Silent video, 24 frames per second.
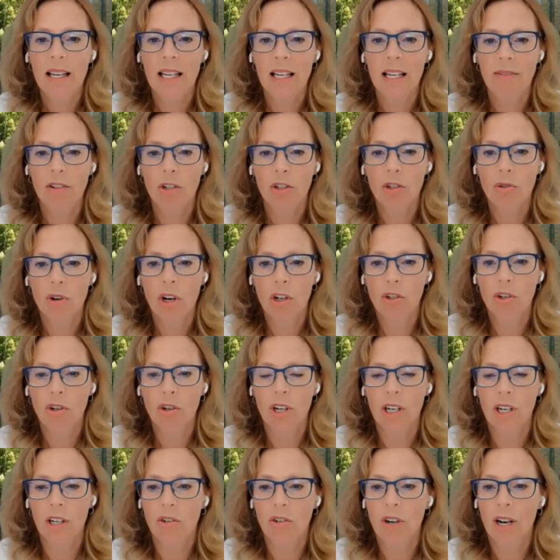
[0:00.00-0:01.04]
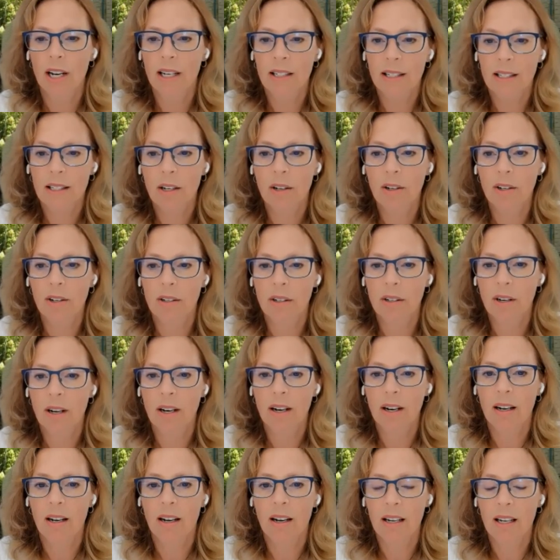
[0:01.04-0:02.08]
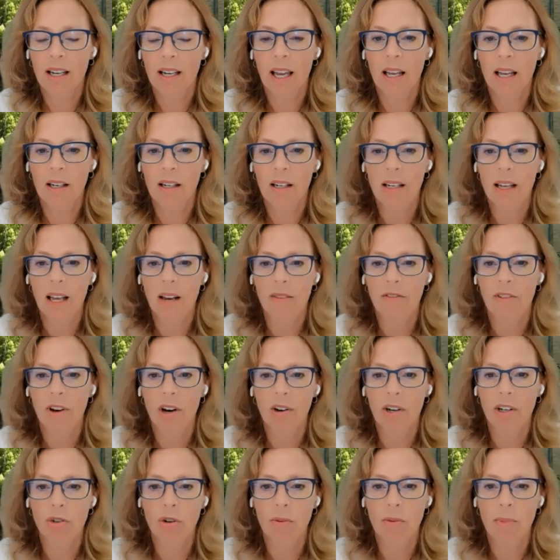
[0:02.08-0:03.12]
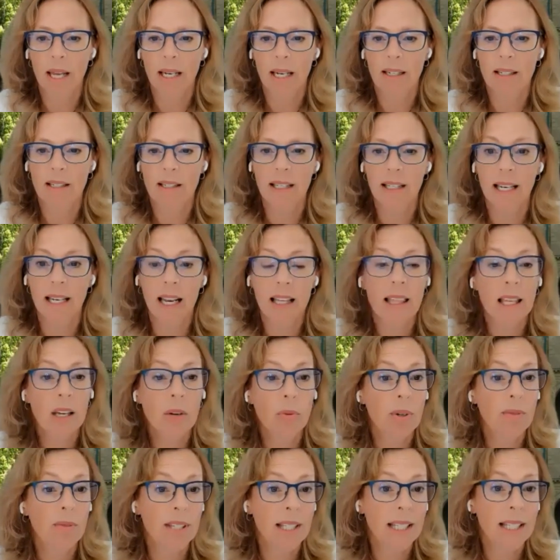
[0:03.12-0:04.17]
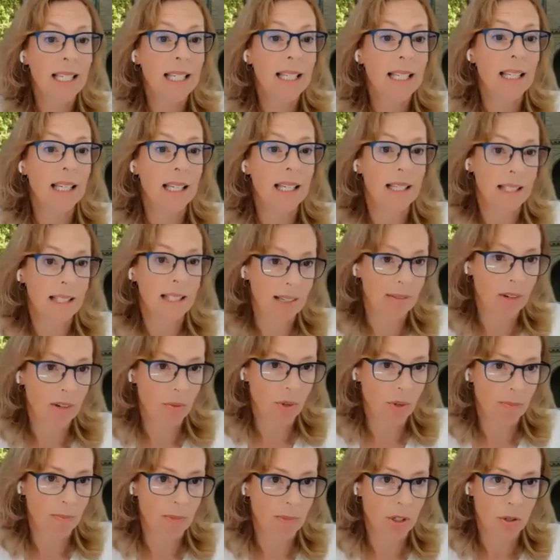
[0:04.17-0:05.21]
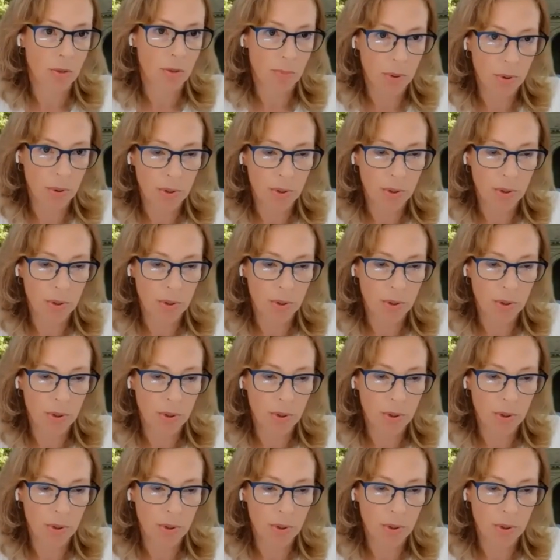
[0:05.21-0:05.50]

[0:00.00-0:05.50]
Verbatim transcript: Even structured interests are uh, can can vary tremendously, and I think we've seen this even with Mr.